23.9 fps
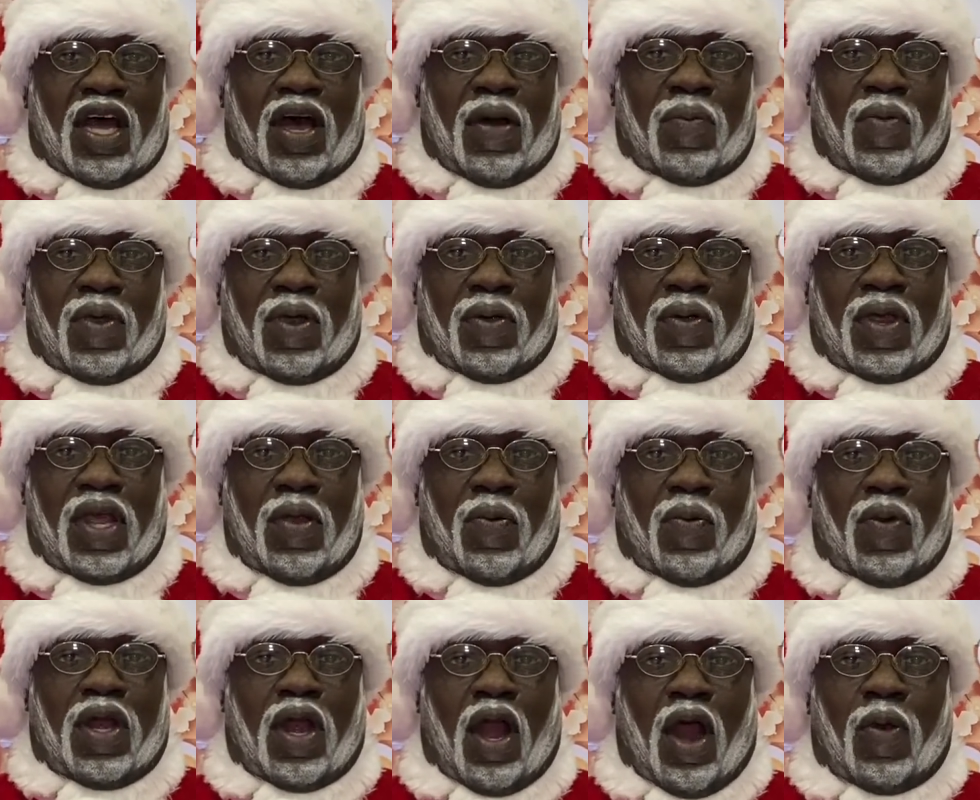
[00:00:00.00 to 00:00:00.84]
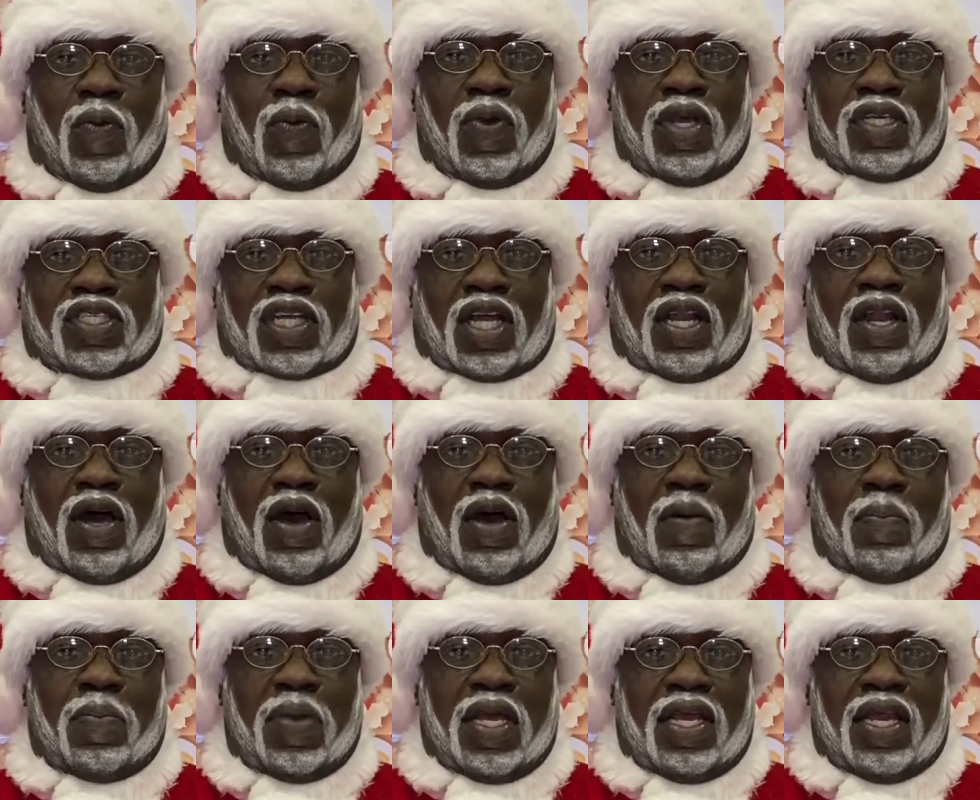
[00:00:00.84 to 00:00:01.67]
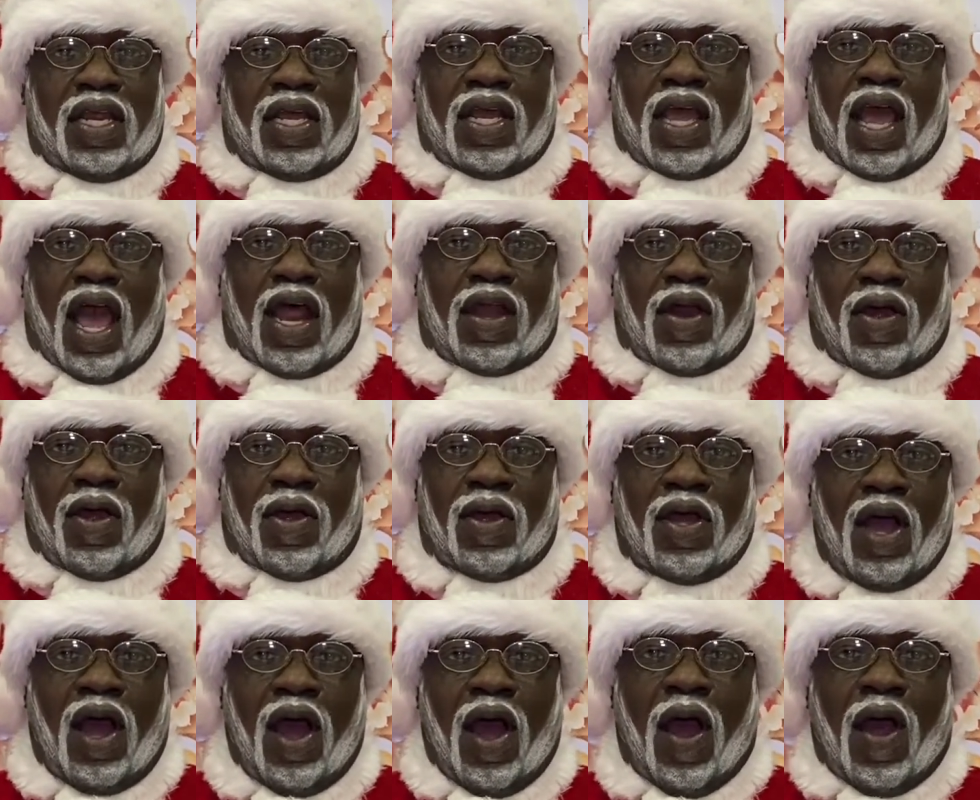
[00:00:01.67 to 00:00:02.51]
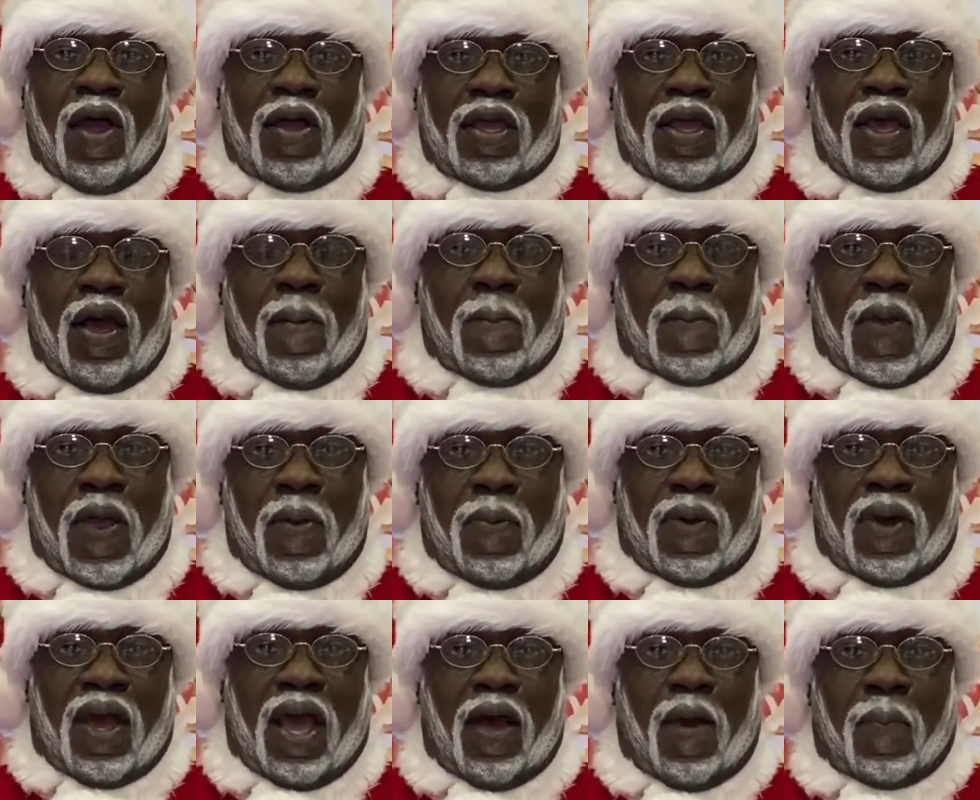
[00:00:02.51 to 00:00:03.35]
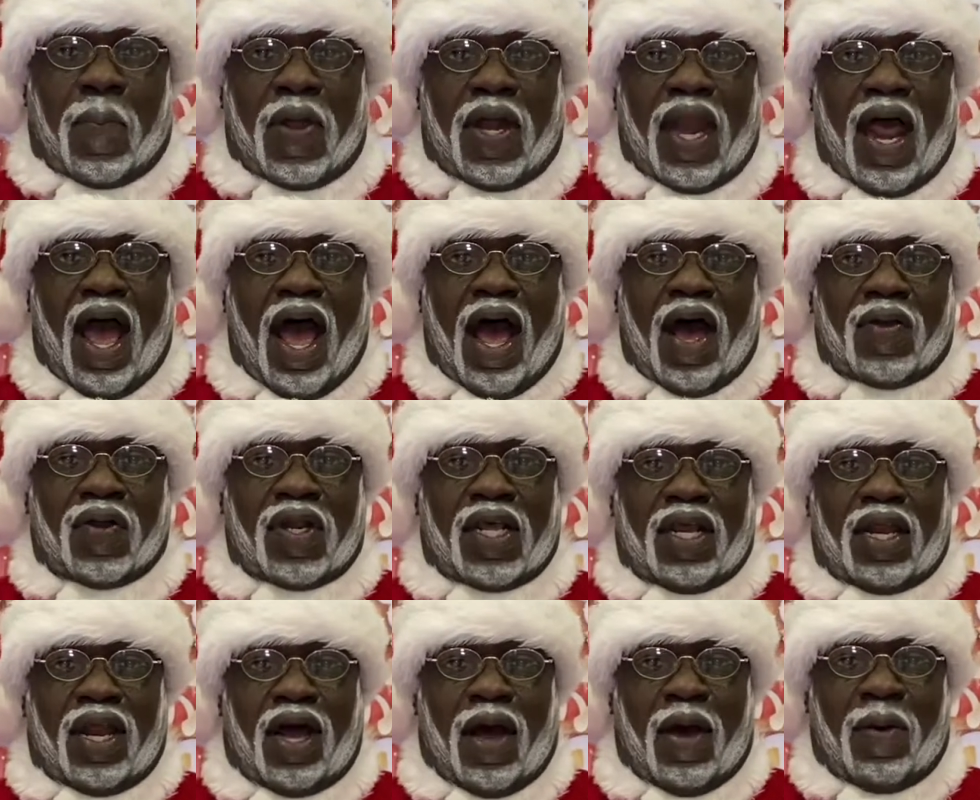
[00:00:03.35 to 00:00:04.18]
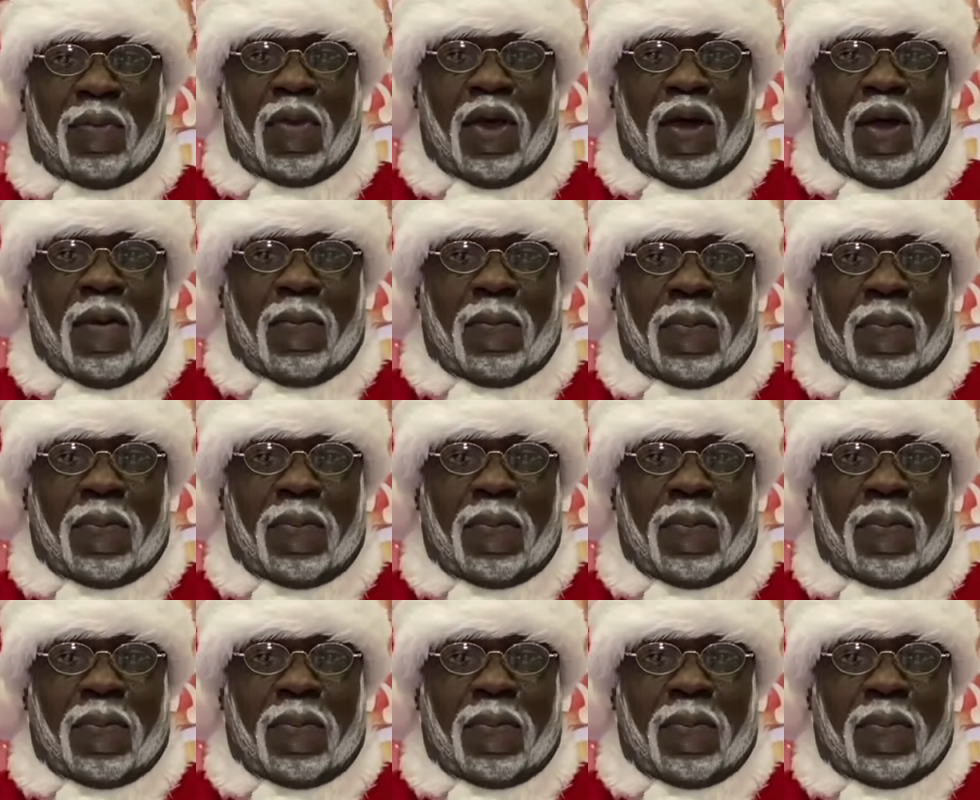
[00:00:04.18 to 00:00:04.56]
Um, we were here with our Risk Club meeting, got our, our young people helping out and um,